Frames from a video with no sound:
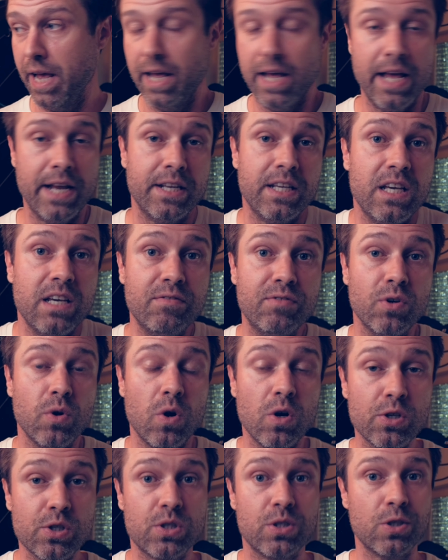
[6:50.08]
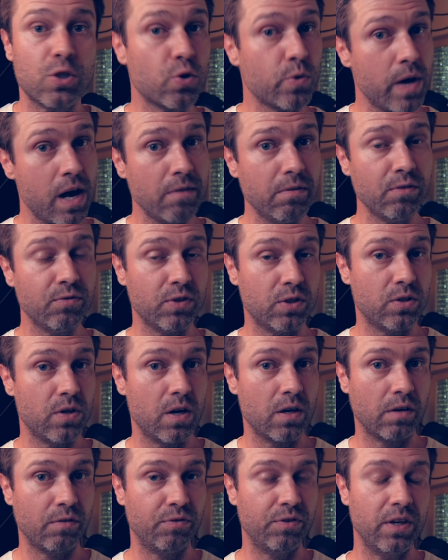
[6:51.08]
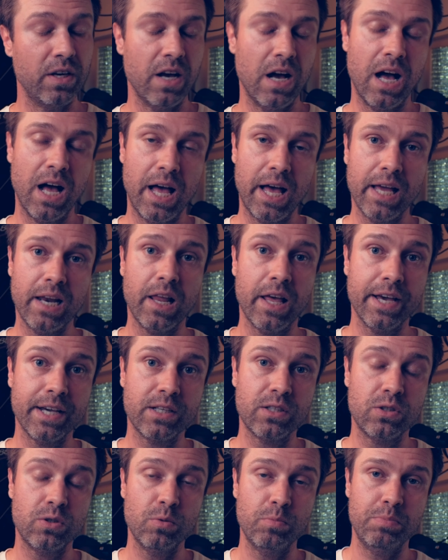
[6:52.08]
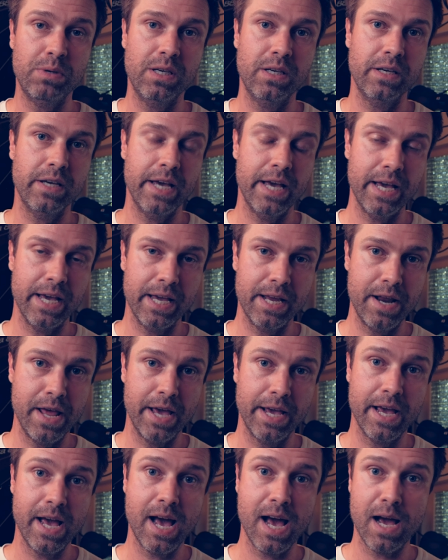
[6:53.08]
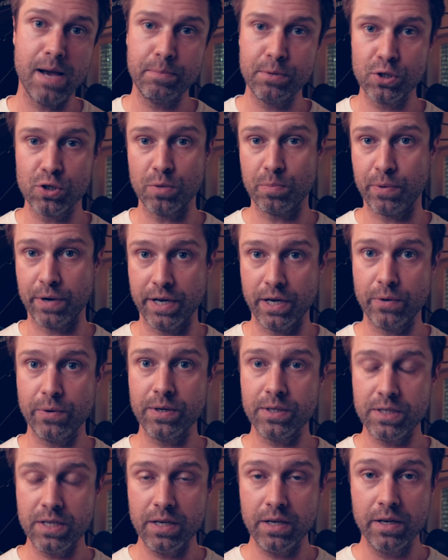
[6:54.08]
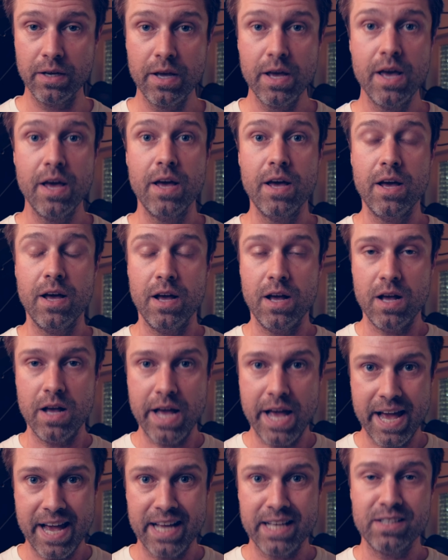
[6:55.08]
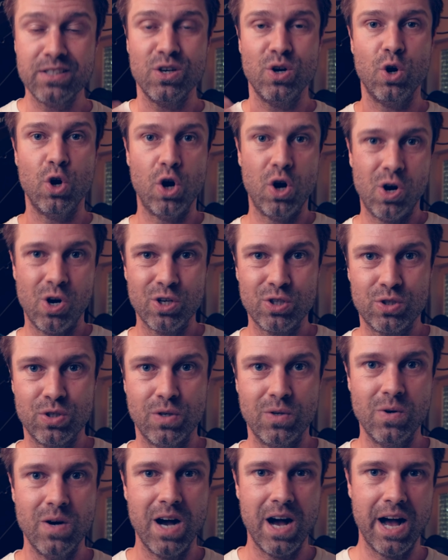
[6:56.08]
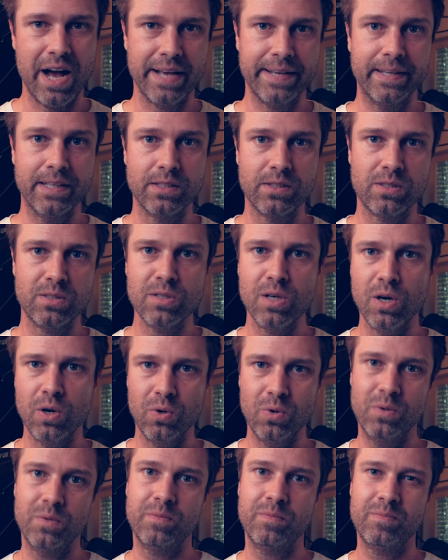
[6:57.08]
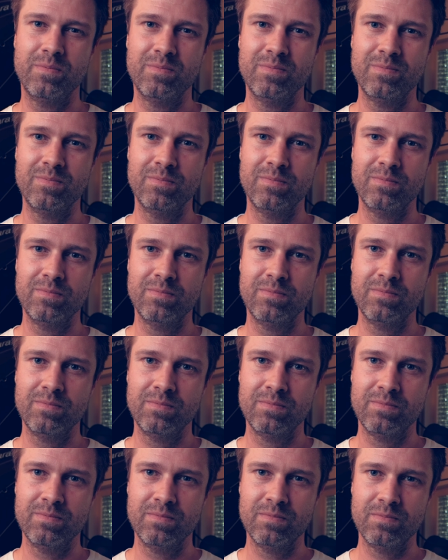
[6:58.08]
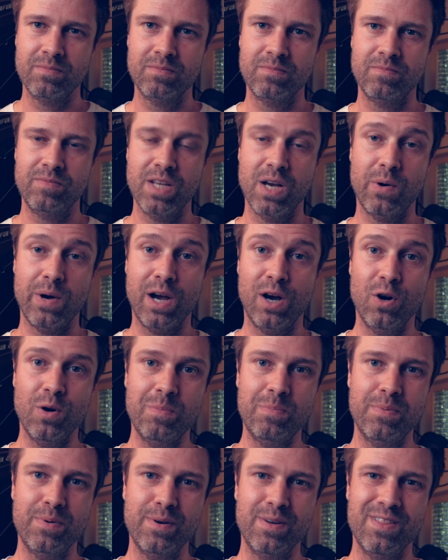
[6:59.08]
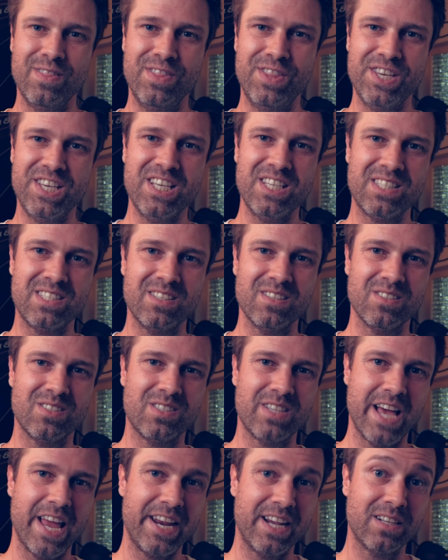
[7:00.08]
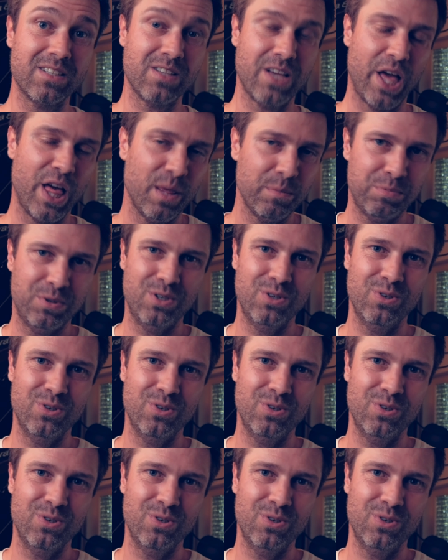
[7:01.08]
and even also travel photography, I like to be in a Aperture Priority and Auto ISO. Now I hope these settings help